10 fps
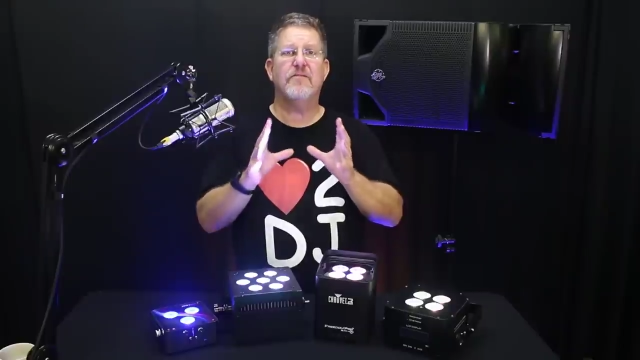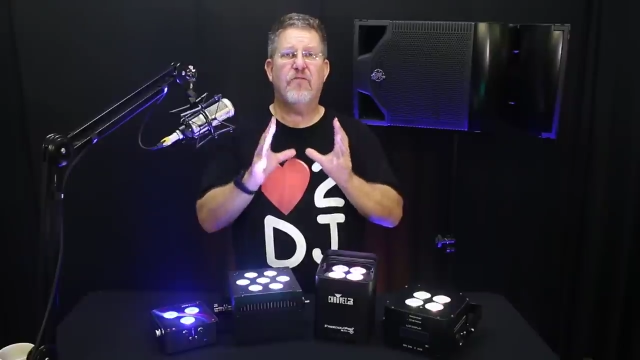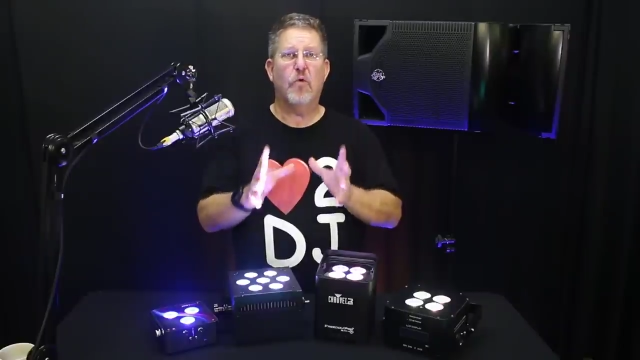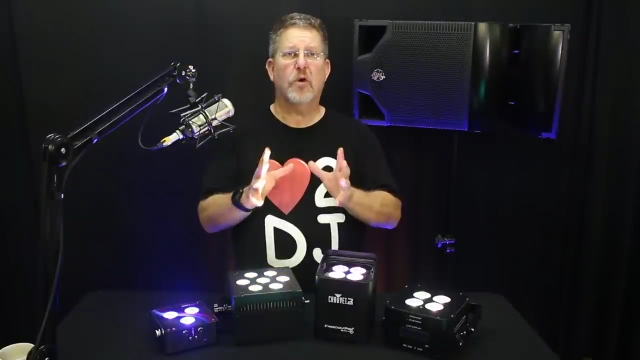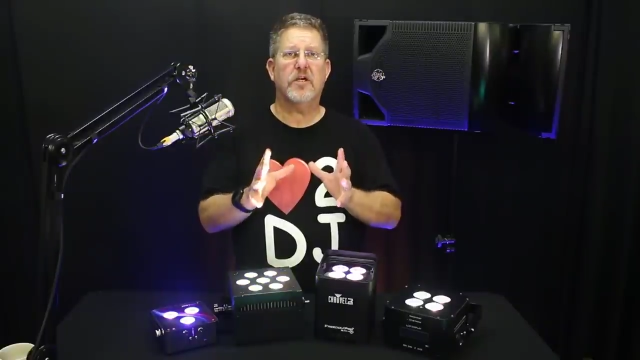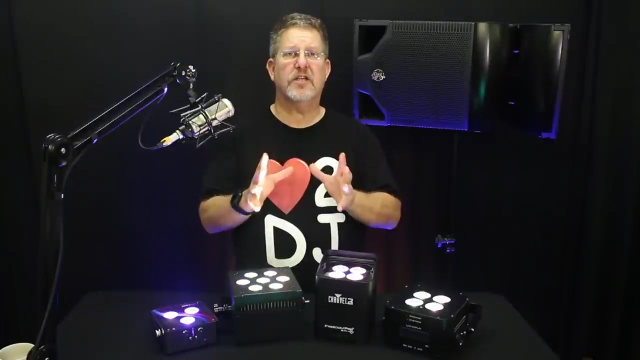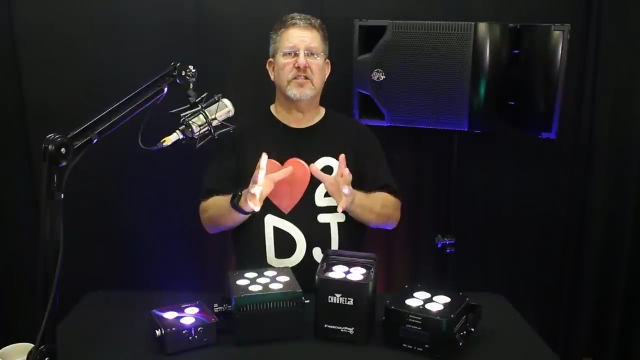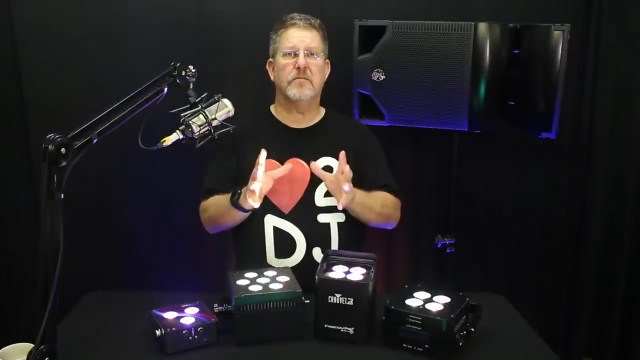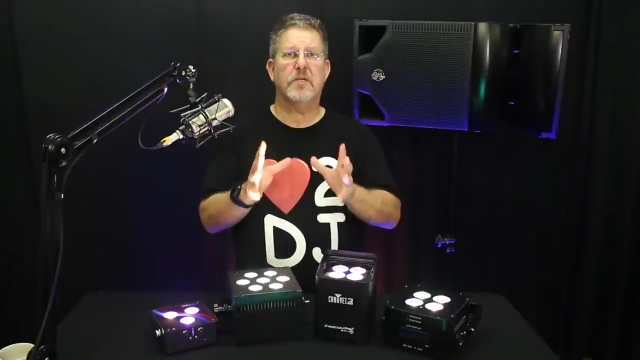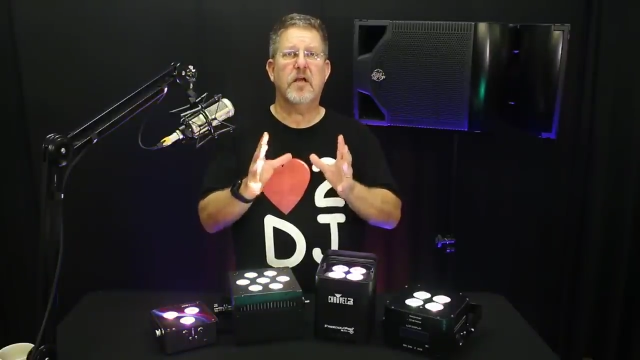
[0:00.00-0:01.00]
four
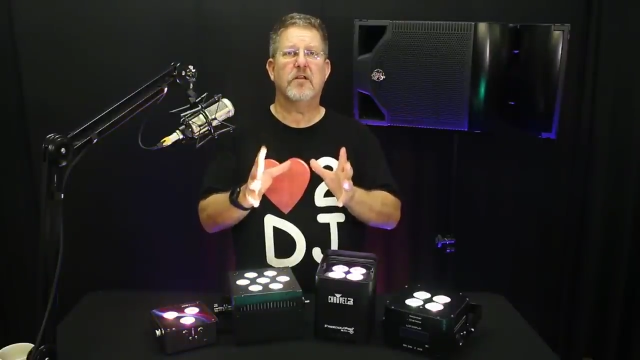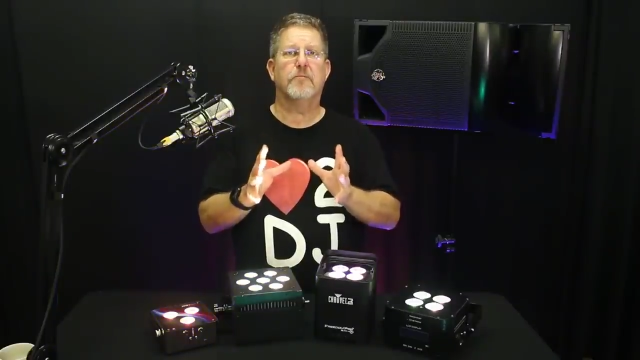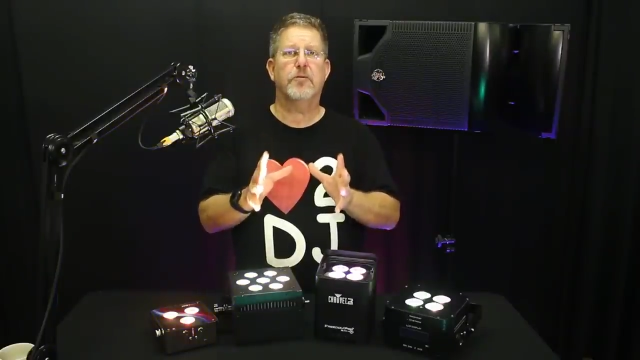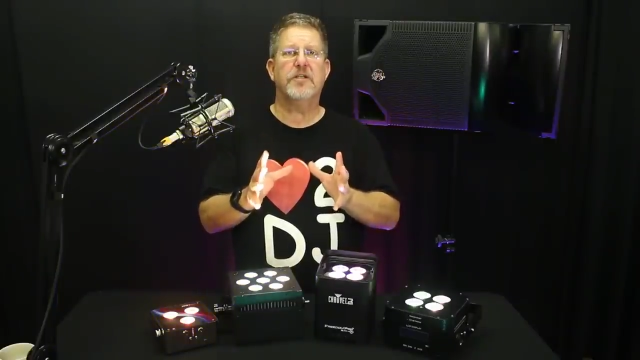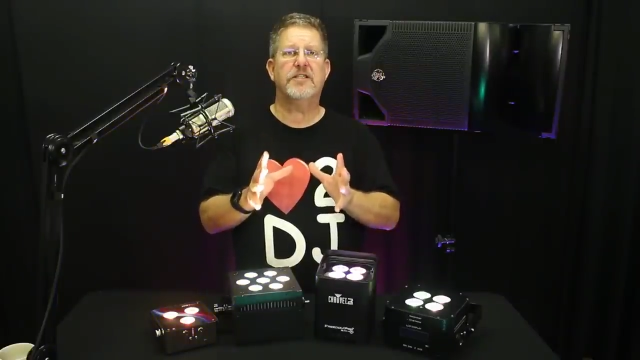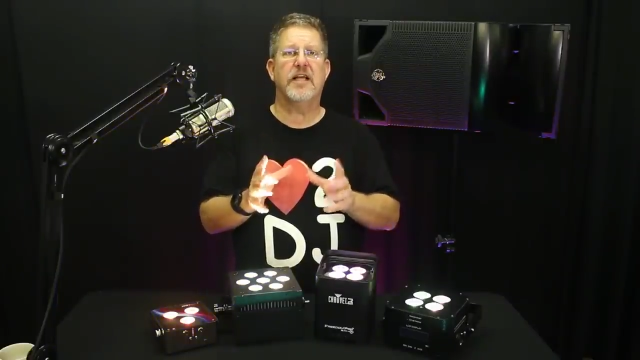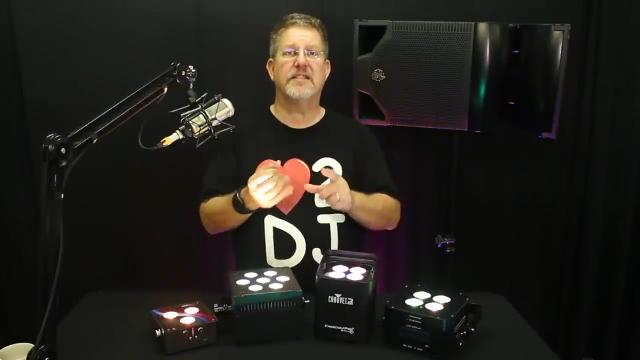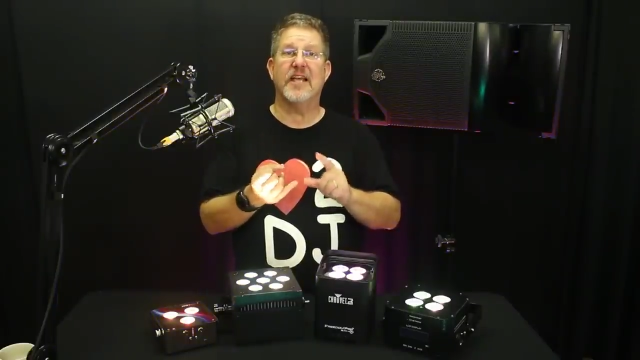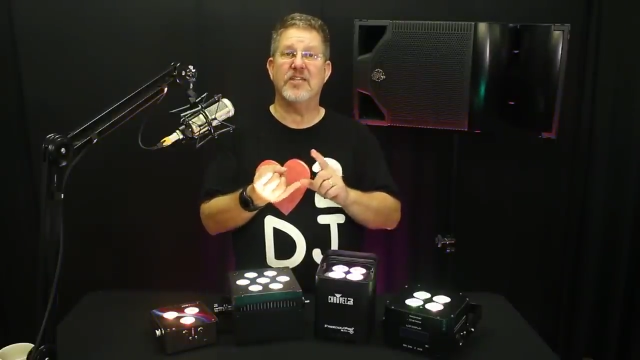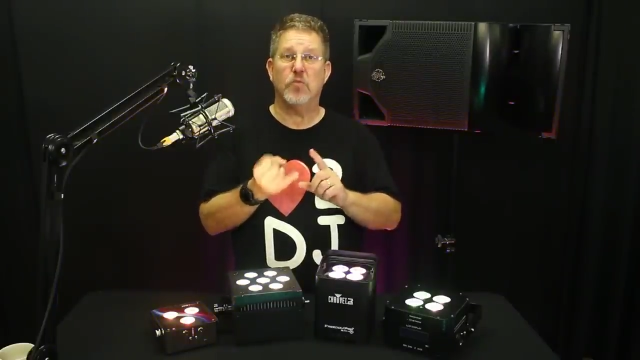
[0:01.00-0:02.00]
custom color
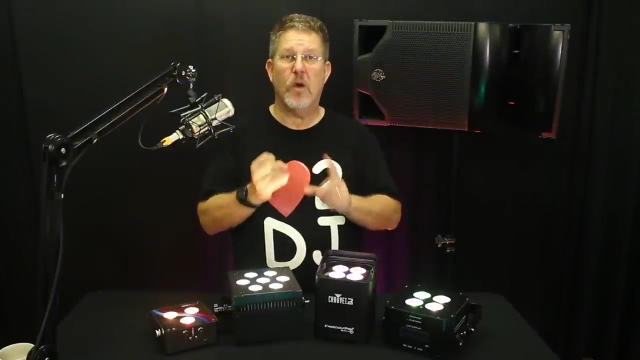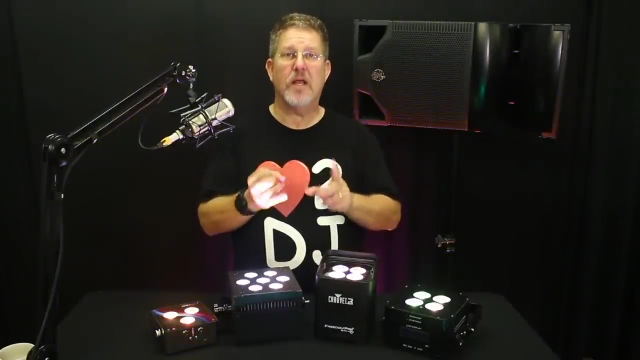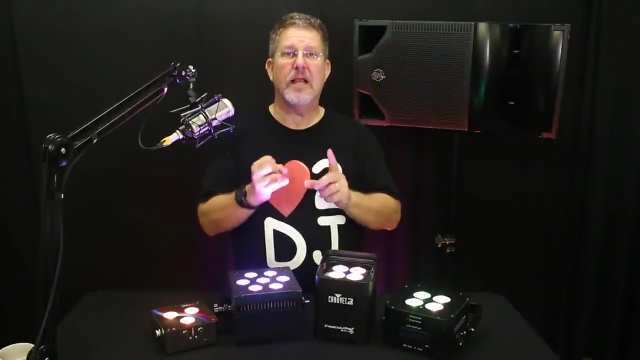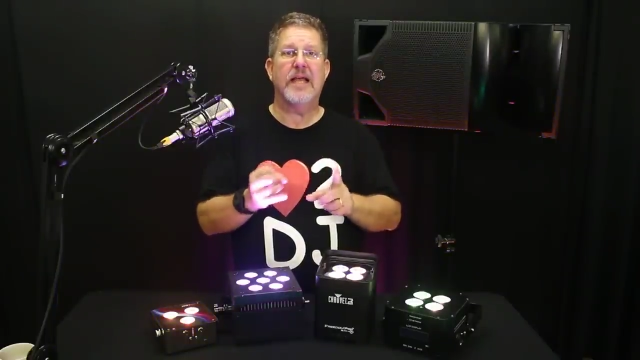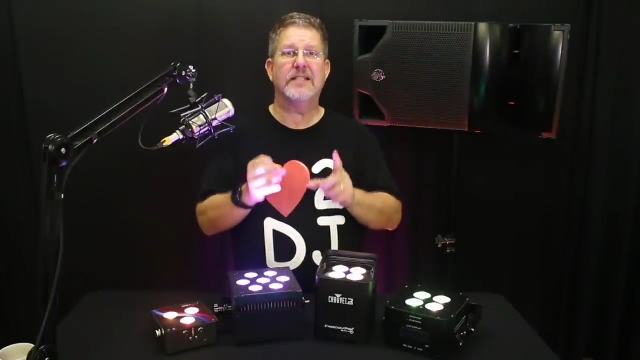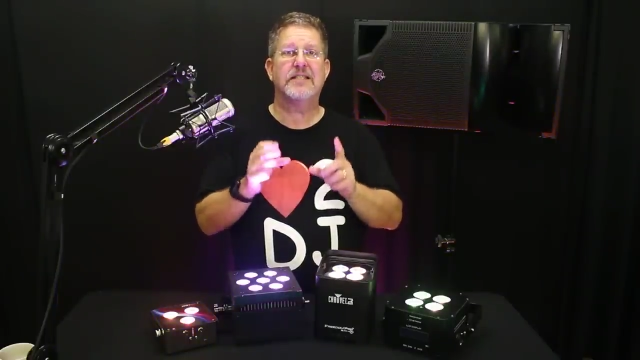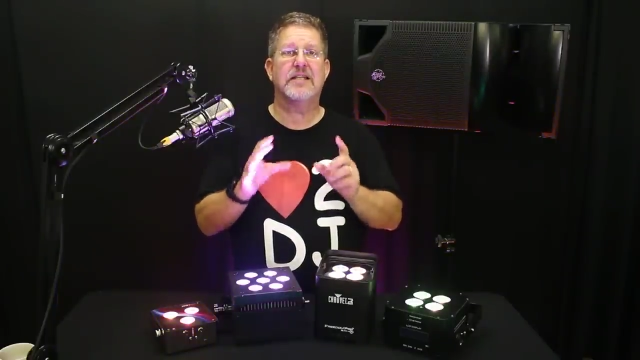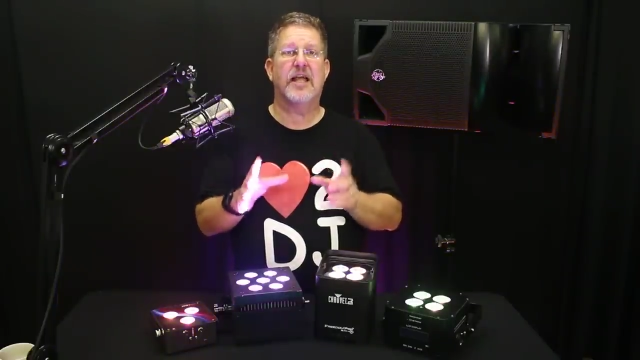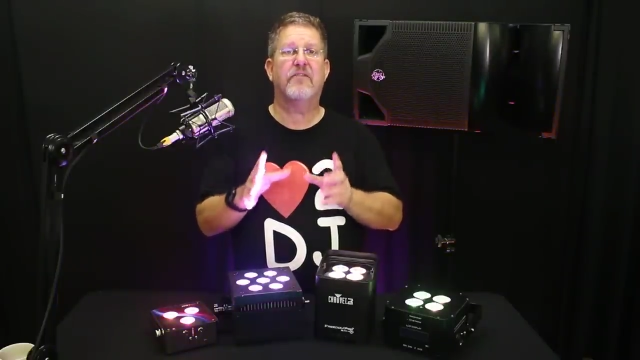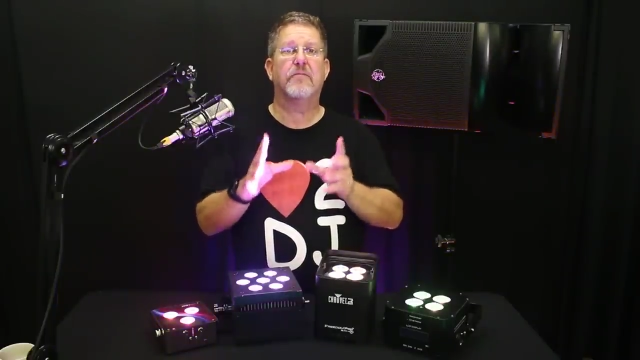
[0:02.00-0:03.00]
presets as well as
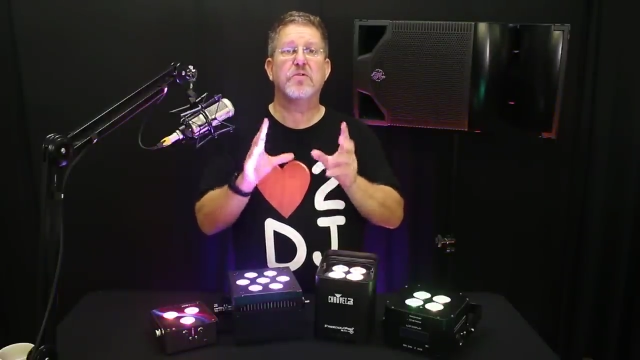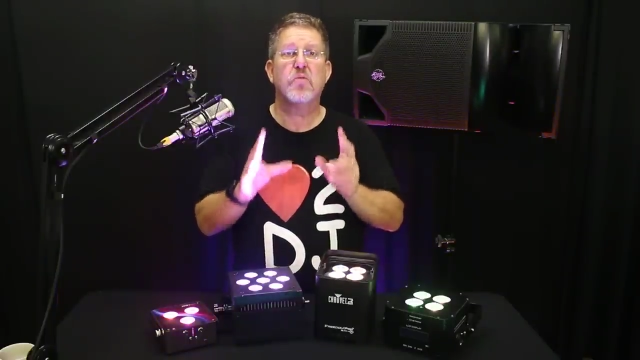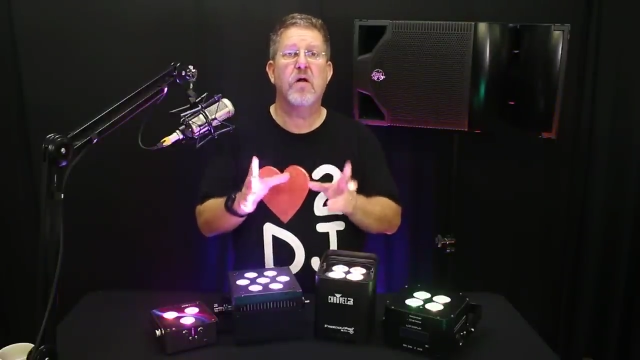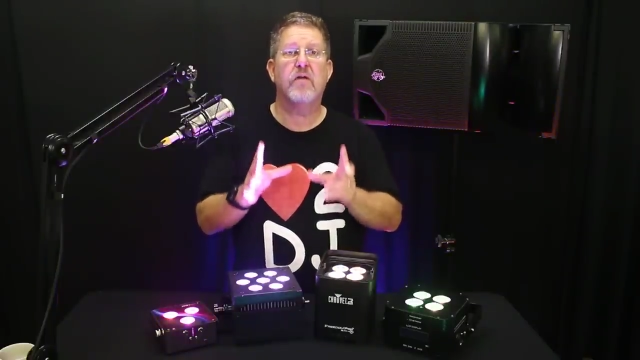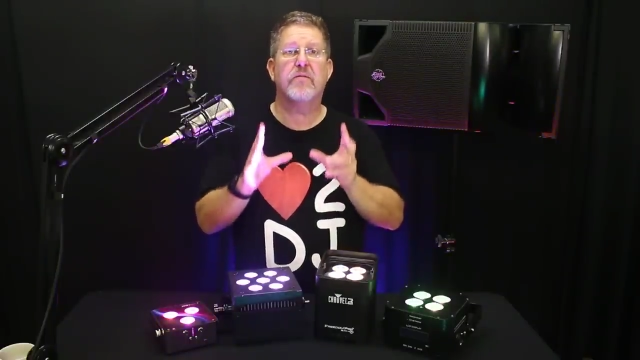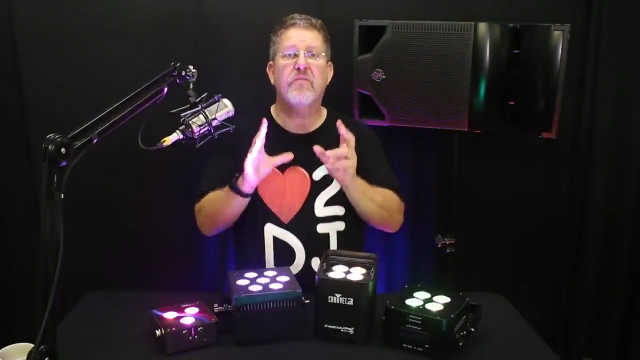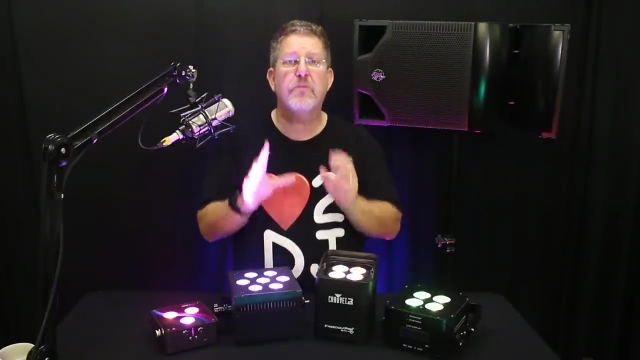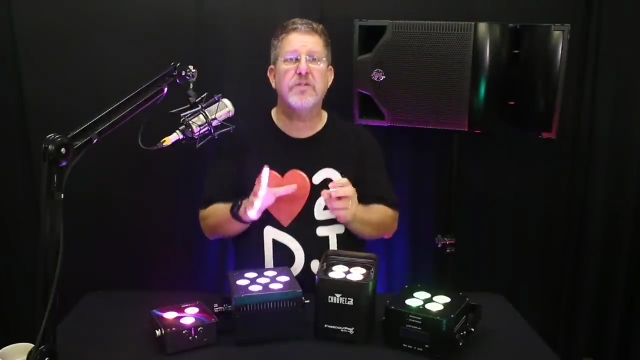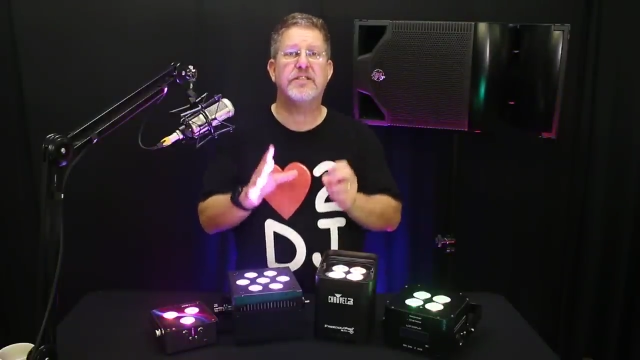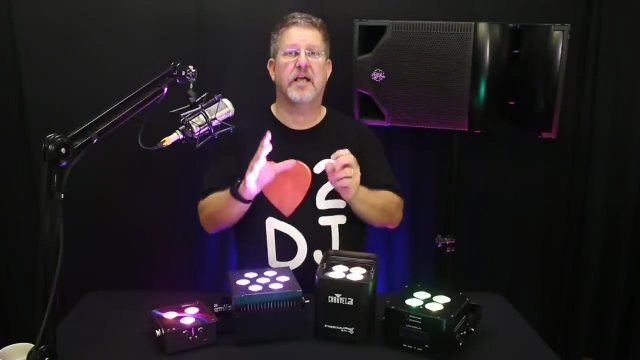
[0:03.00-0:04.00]
select from twelve
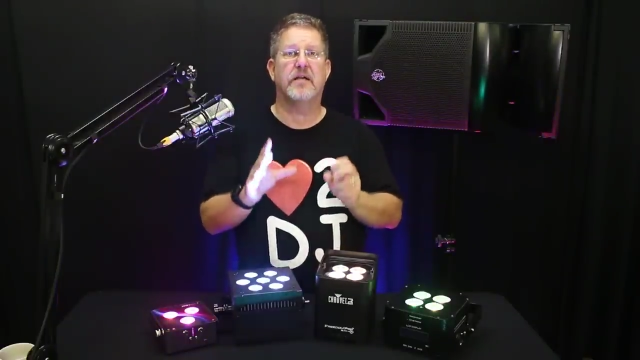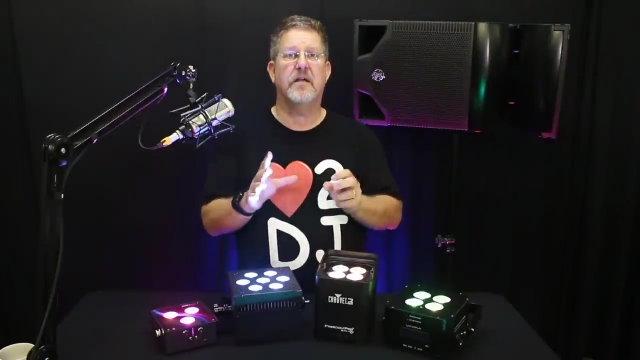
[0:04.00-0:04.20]
preset